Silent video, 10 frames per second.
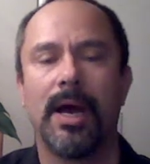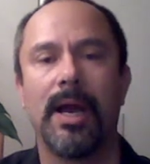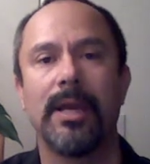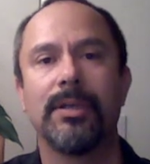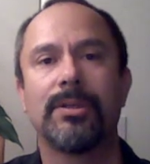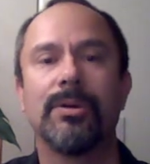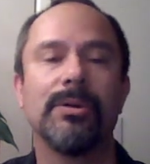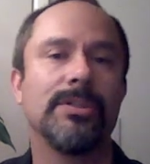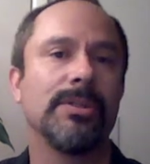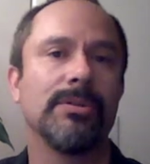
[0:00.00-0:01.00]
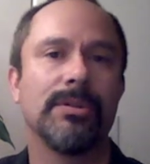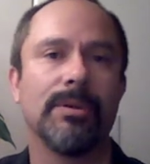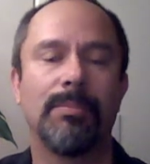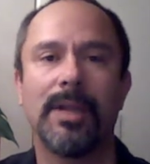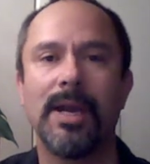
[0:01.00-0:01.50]
I encourage you to
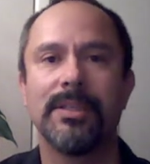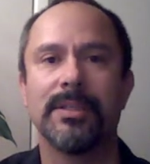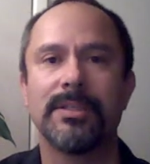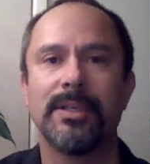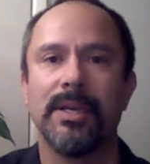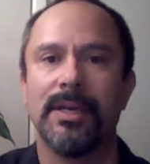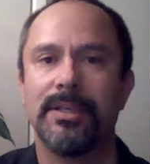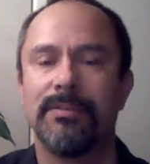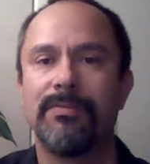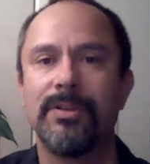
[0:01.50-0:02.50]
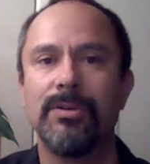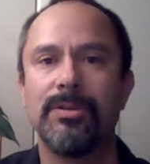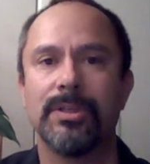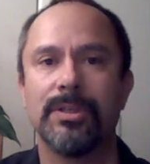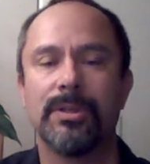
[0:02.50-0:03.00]
apply this
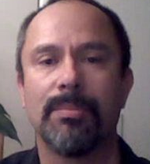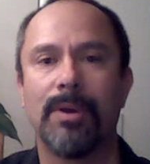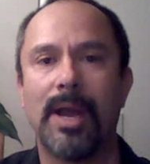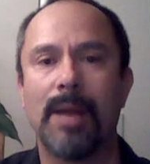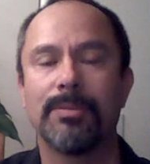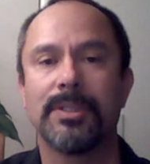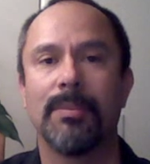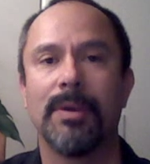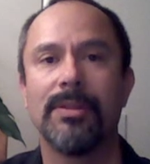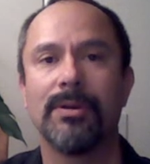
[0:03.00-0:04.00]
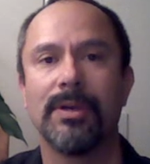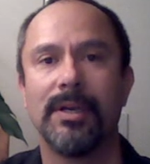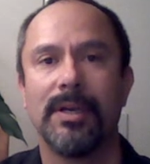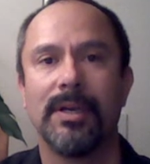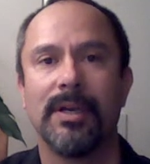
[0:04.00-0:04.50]
diffusion to perhaps some other
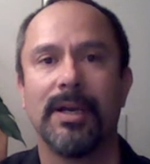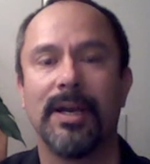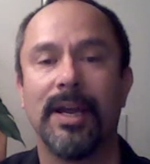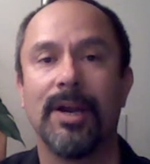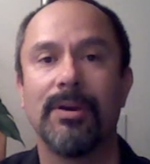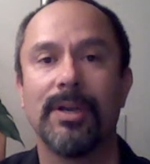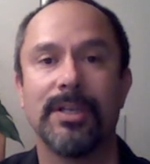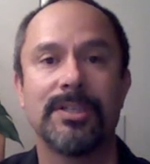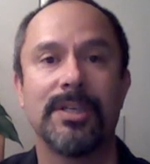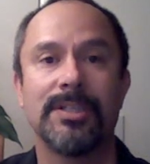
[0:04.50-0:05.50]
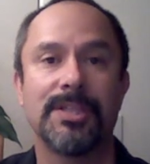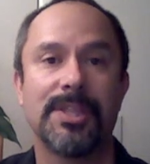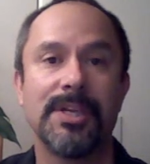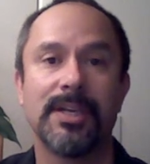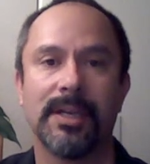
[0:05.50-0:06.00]
areas such as
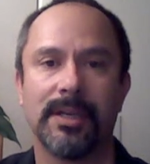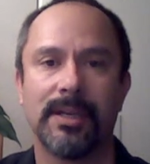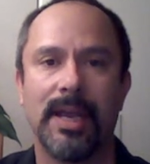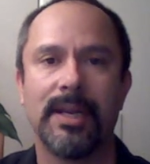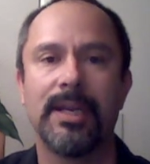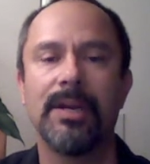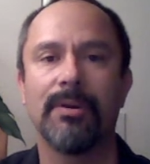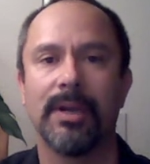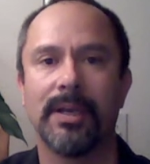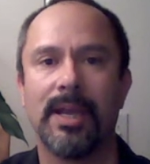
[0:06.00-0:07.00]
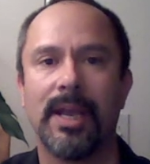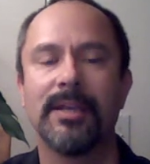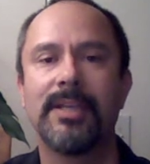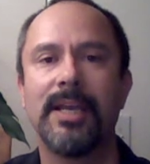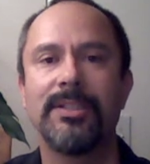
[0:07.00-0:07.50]
thinking and hearing
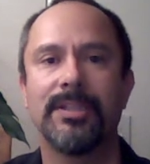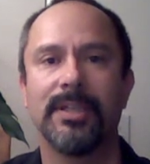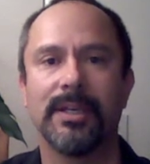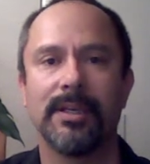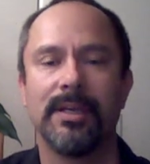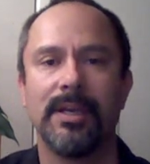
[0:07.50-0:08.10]
and tasting,